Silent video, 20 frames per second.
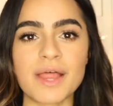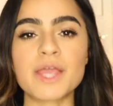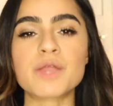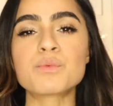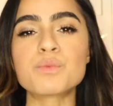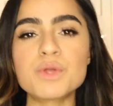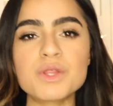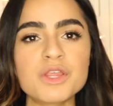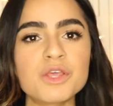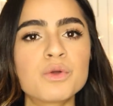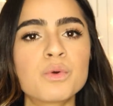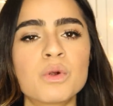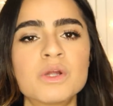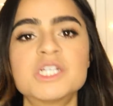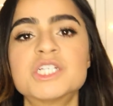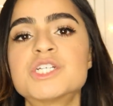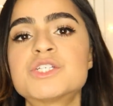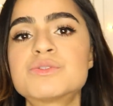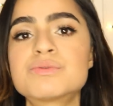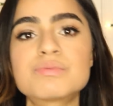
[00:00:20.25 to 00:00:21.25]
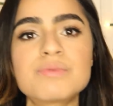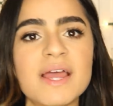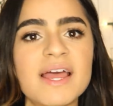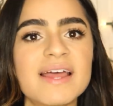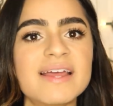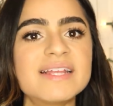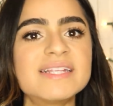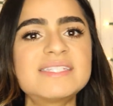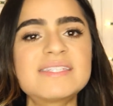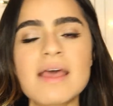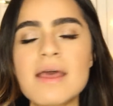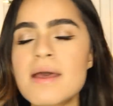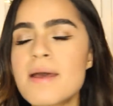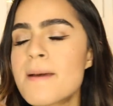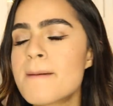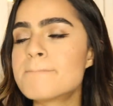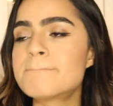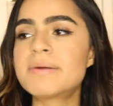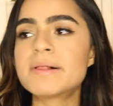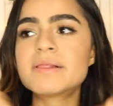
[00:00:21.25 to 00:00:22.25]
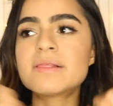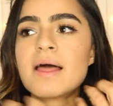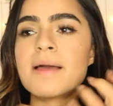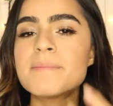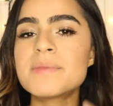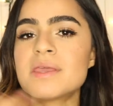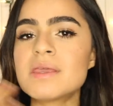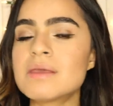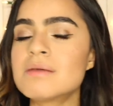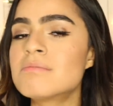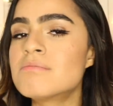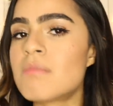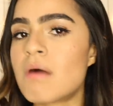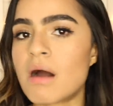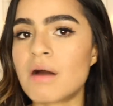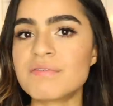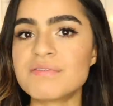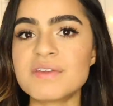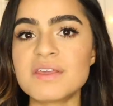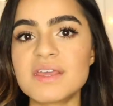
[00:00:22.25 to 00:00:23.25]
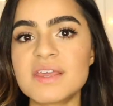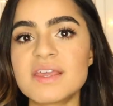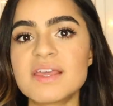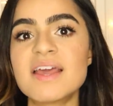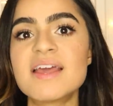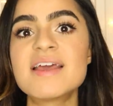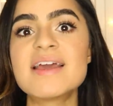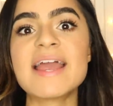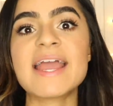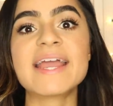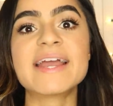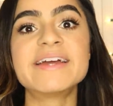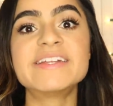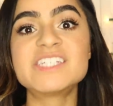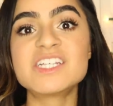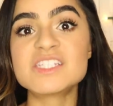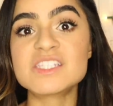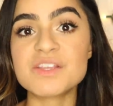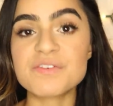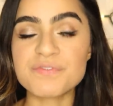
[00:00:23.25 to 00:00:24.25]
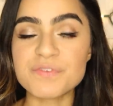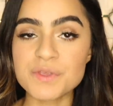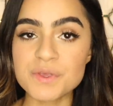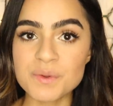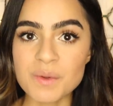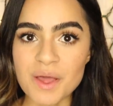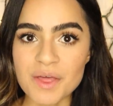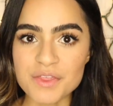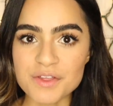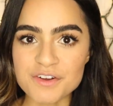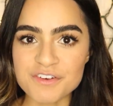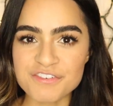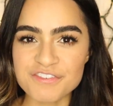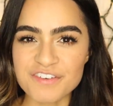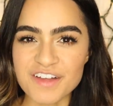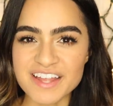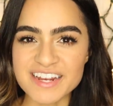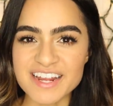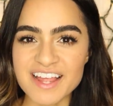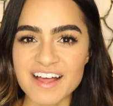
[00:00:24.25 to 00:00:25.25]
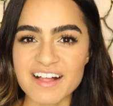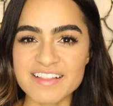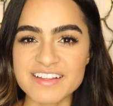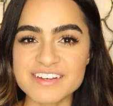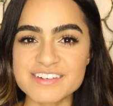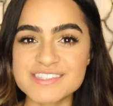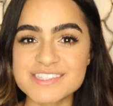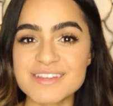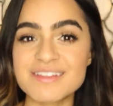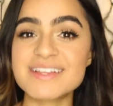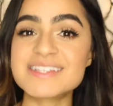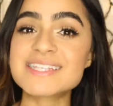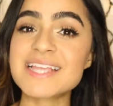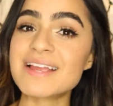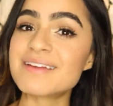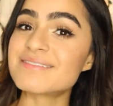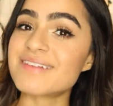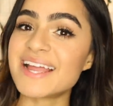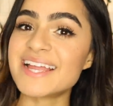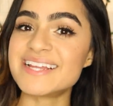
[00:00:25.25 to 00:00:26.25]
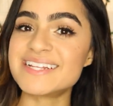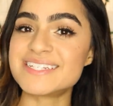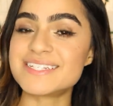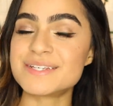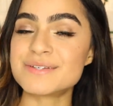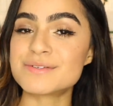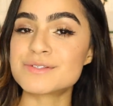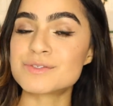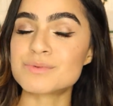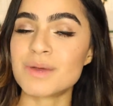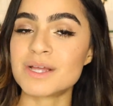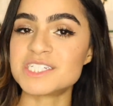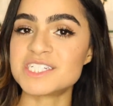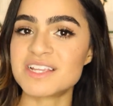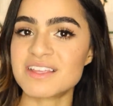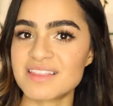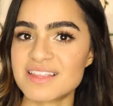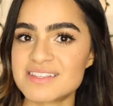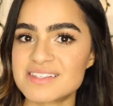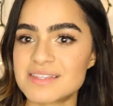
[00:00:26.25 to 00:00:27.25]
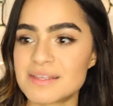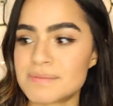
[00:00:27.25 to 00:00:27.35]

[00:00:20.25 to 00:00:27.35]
like really gorgeous reds, plummy, mauvey, and just a few other fun colors. So let's get right into swatching these